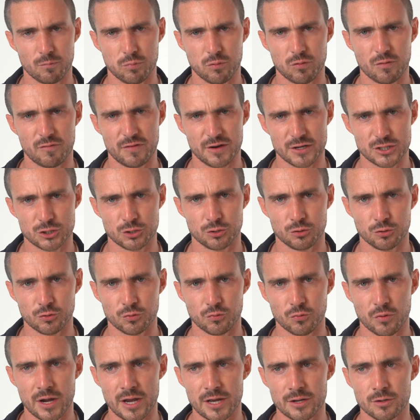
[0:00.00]
professional
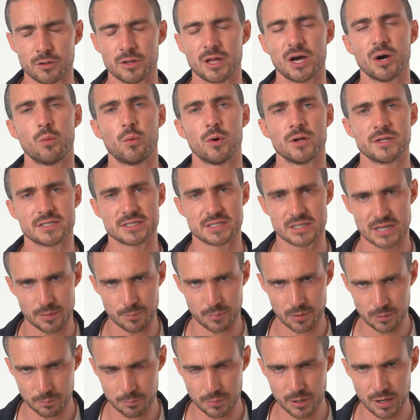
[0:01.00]
grade, or that one step
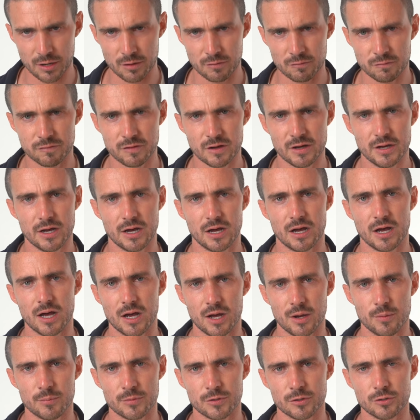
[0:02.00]
above,
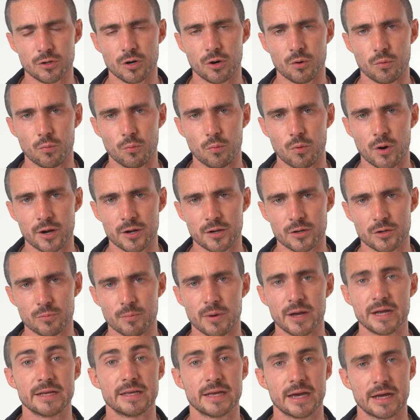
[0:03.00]
what you
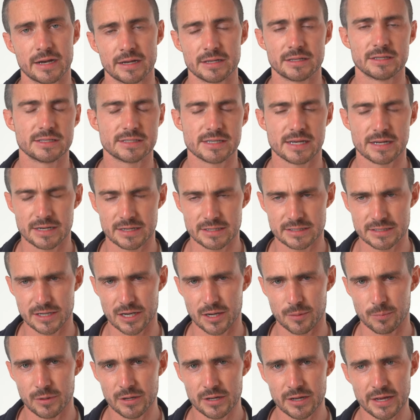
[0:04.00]
might get at the 10
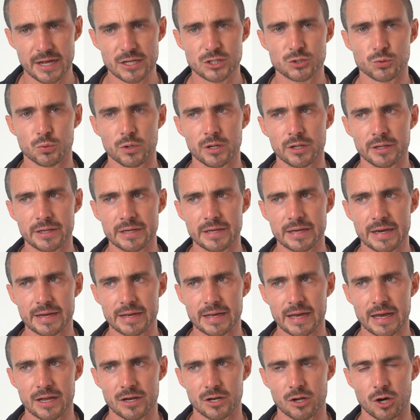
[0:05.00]
ATM. It's really,
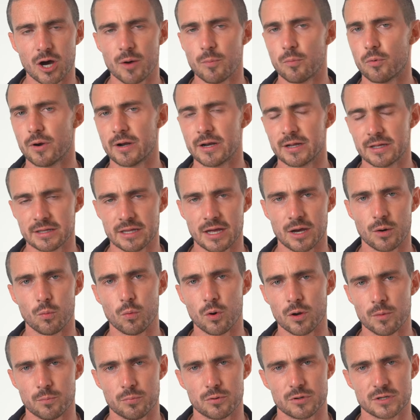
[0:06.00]
again, operating in that
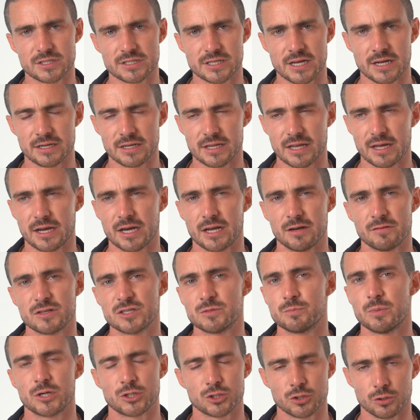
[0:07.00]
1%, that kind of
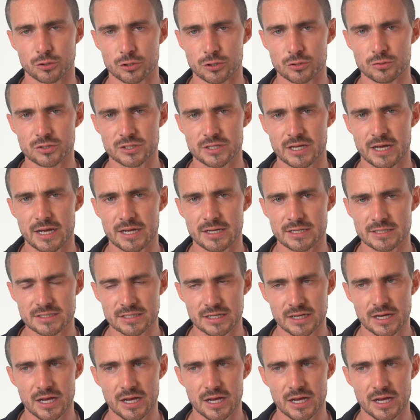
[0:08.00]
special use case.